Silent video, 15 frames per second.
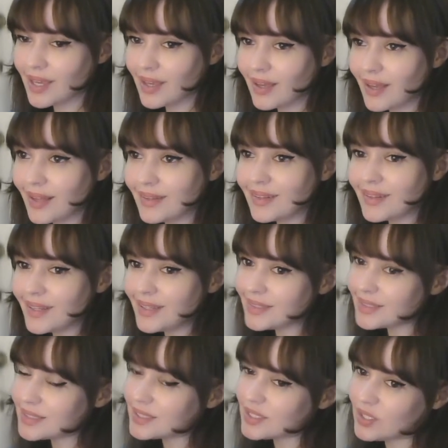and the
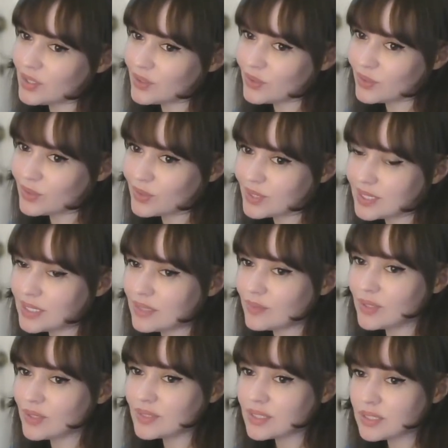latest news in
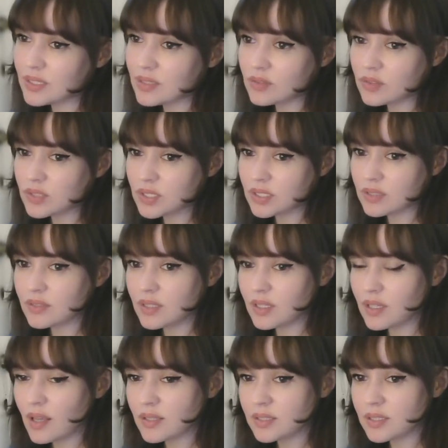music industry
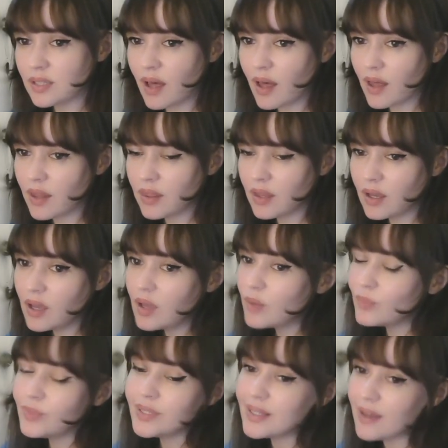is that
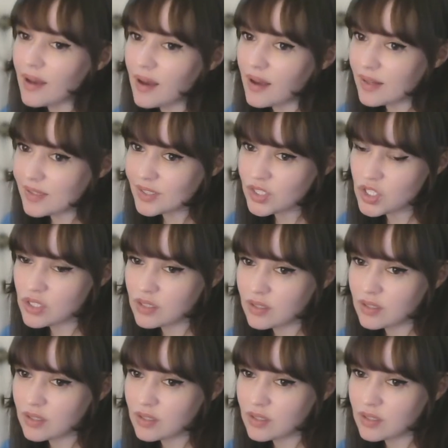Billie Eilish